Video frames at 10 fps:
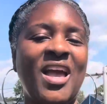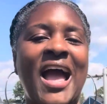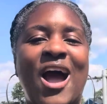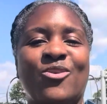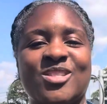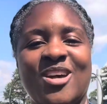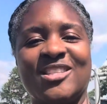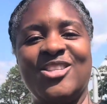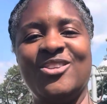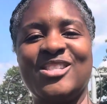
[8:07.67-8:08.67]
I will talk
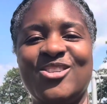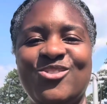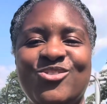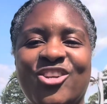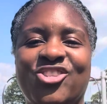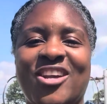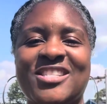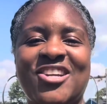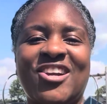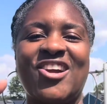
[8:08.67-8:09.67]
to you soon. Your Jersey
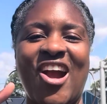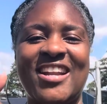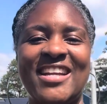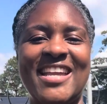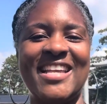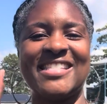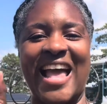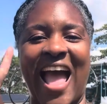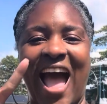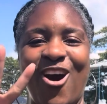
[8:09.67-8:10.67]
Girl Gardener is
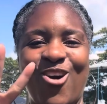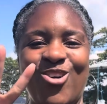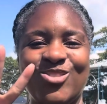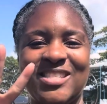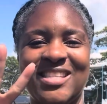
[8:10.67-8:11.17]
out.